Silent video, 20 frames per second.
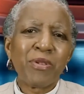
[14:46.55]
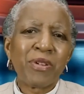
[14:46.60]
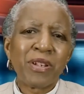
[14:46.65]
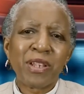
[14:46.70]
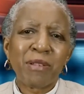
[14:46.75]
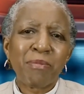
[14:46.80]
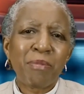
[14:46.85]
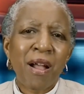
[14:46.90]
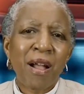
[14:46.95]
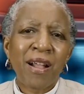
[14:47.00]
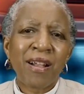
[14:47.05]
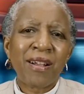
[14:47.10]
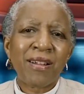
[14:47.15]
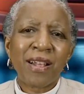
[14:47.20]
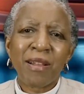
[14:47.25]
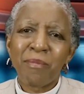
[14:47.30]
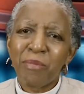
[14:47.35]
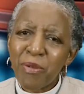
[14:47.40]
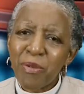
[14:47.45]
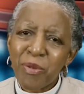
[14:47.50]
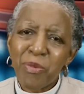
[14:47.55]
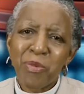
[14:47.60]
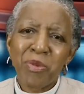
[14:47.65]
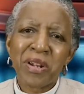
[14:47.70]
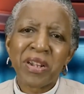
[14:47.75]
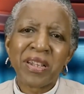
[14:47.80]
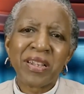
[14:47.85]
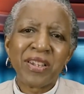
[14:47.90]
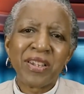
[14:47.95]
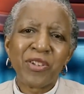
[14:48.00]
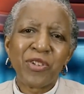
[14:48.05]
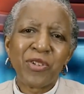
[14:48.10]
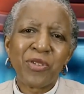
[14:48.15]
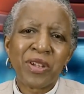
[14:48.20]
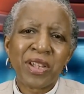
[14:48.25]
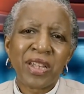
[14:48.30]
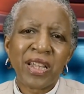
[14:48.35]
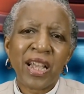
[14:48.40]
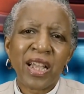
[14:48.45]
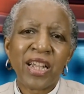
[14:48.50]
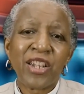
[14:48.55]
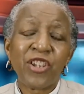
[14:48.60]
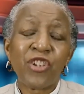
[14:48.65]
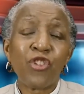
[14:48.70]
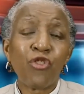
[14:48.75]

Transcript: inspired, but we want to get you engaged.